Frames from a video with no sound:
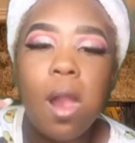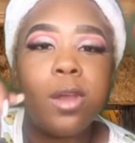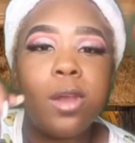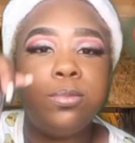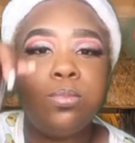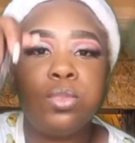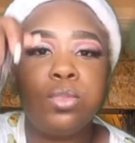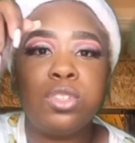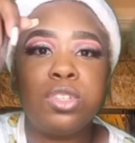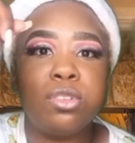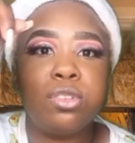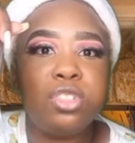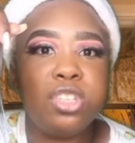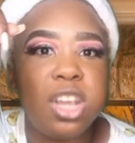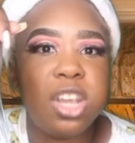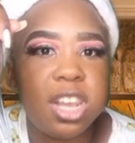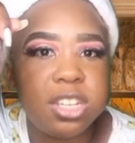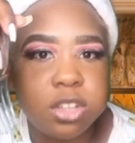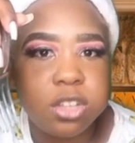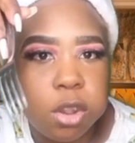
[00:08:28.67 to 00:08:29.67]
And so she
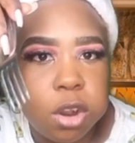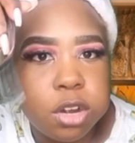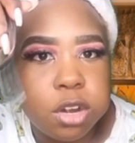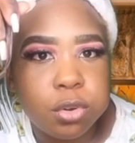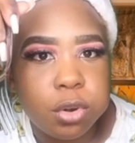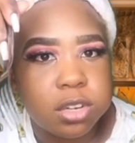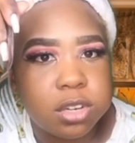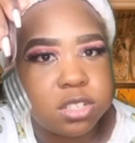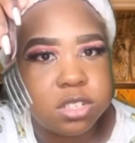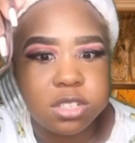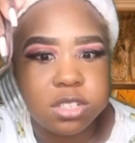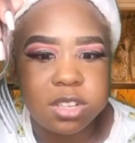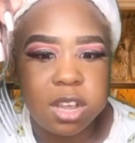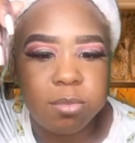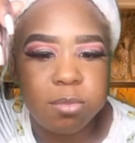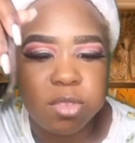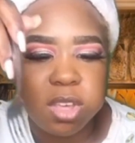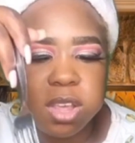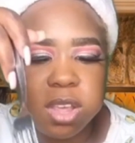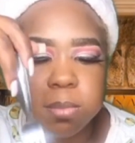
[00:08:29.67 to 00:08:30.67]
had told her daughter the
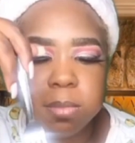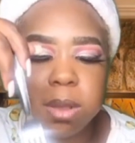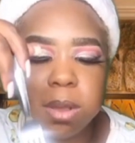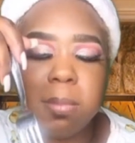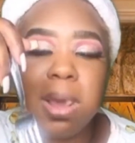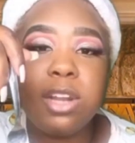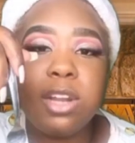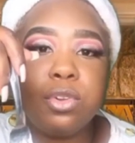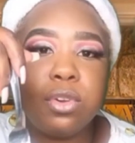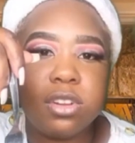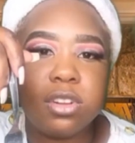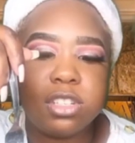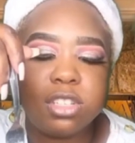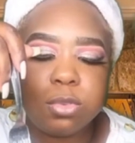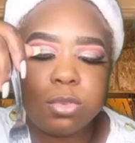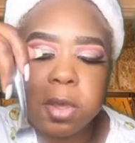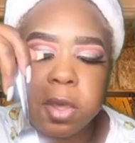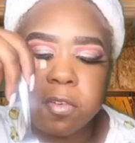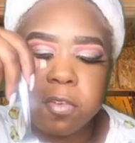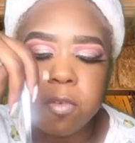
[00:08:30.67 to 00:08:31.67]
same thing, but my daughter is
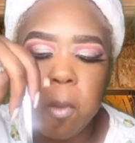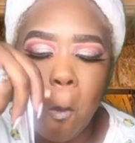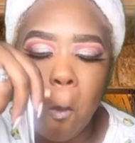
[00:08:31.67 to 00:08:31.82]
12.